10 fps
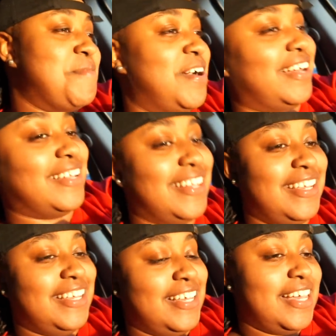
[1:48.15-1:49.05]
But
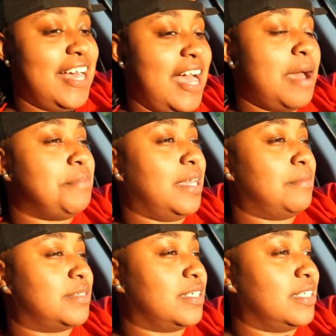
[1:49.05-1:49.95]
I'll be
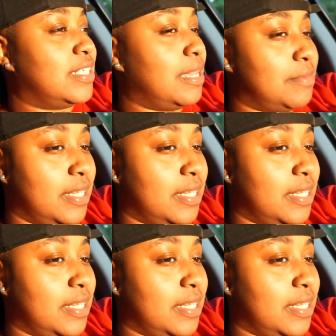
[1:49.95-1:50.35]
able to adapt